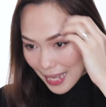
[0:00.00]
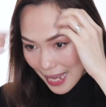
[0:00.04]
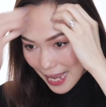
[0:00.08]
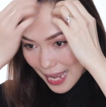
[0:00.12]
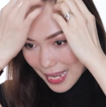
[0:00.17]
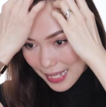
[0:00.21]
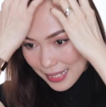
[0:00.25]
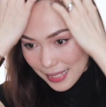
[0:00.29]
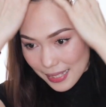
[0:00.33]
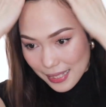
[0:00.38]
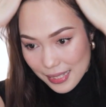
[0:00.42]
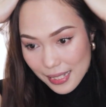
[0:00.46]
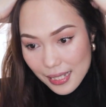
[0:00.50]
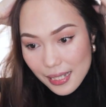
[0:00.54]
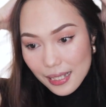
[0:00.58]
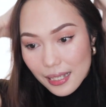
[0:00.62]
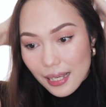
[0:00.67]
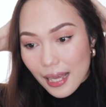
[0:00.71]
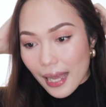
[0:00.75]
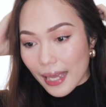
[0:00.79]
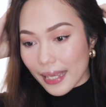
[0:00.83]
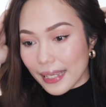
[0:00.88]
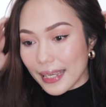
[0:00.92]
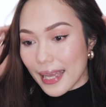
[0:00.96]
And
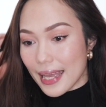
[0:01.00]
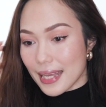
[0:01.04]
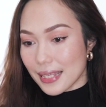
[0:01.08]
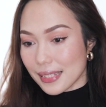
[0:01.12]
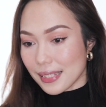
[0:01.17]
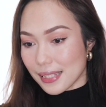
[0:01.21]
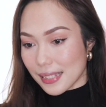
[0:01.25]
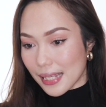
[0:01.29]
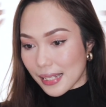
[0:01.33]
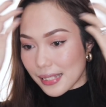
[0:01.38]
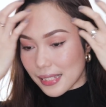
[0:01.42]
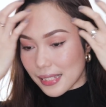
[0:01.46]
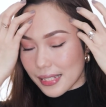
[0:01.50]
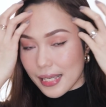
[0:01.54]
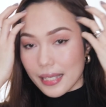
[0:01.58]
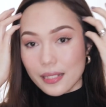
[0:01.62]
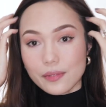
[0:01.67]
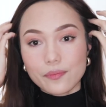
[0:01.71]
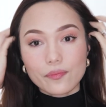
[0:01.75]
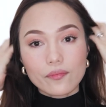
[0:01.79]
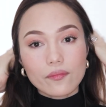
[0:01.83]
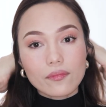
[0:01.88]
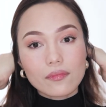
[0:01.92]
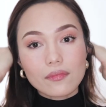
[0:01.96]
I guess that's
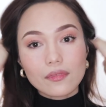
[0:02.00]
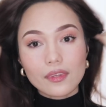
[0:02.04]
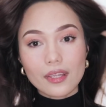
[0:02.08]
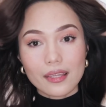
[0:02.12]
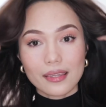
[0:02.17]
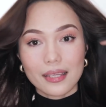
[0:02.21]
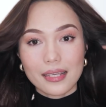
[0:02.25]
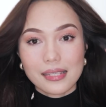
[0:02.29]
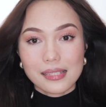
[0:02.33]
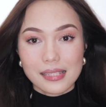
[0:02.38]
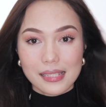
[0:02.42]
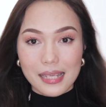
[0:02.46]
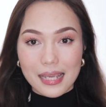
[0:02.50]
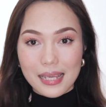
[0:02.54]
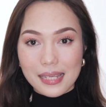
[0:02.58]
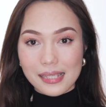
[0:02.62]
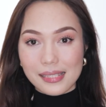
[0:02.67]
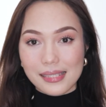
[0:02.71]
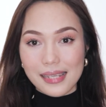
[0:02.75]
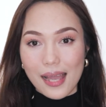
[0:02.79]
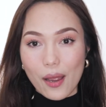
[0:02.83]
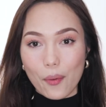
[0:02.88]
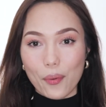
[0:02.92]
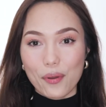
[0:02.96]
it. This
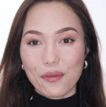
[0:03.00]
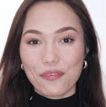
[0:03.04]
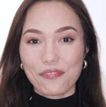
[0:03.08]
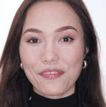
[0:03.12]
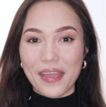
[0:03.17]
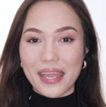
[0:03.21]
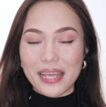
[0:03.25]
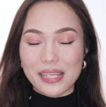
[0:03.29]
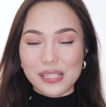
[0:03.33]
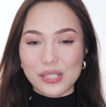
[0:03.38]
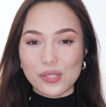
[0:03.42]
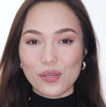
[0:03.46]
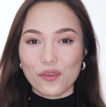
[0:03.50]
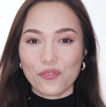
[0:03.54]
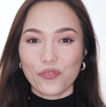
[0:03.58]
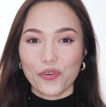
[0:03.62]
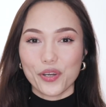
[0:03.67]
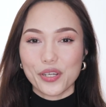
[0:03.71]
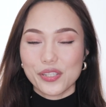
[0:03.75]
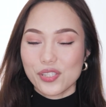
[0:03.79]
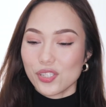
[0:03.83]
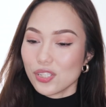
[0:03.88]
is our face for